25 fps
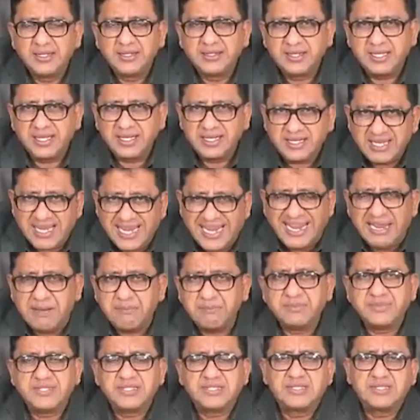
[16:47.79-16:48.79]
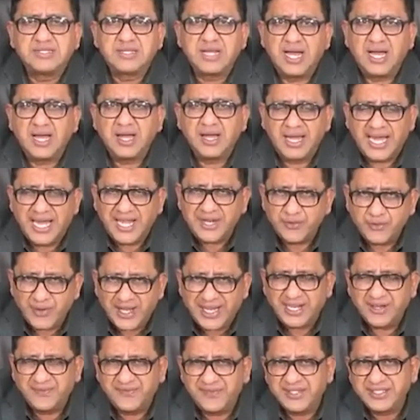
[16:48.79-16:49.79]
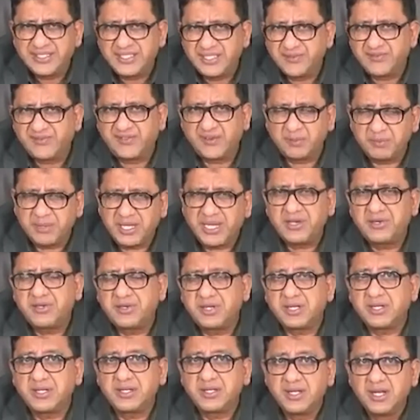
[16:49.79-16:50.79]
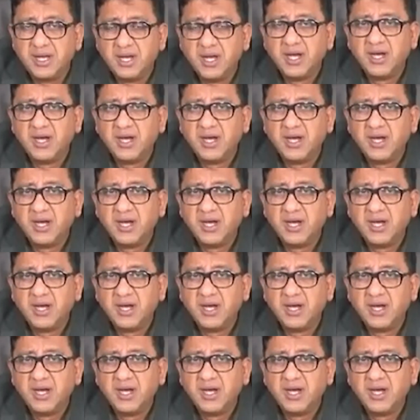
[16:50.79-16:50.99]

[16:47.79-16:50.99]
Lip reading: the names and relevant information